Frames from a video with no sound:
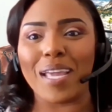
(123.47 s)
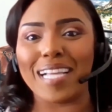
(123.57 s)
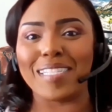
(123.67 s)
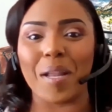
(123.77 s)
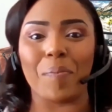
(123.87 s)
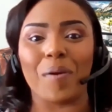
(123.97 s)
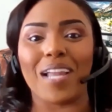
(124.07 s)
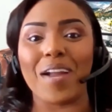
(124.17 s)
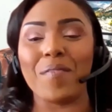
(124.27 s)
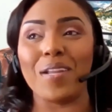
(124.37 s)
And I stay up all
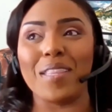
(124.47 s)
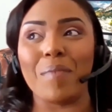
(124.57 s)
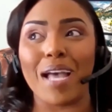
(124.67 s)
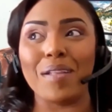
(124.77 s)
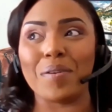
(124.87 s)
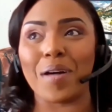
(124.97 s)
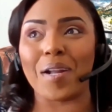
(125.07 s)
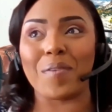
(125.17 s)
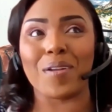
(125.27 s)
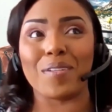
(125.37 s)
night reading the manual.
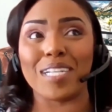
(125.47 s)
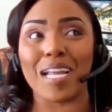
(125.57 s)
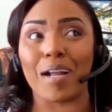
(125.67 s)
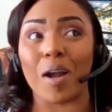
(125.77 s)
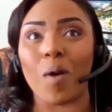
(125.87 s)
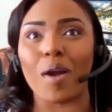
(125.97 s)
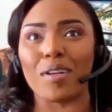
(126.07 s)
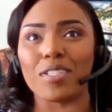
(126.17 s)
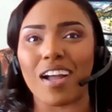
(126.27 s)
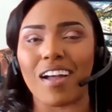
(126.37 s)
I could run her check. I want
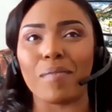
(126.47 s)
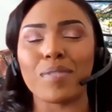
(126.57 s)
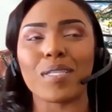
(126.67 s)
her job."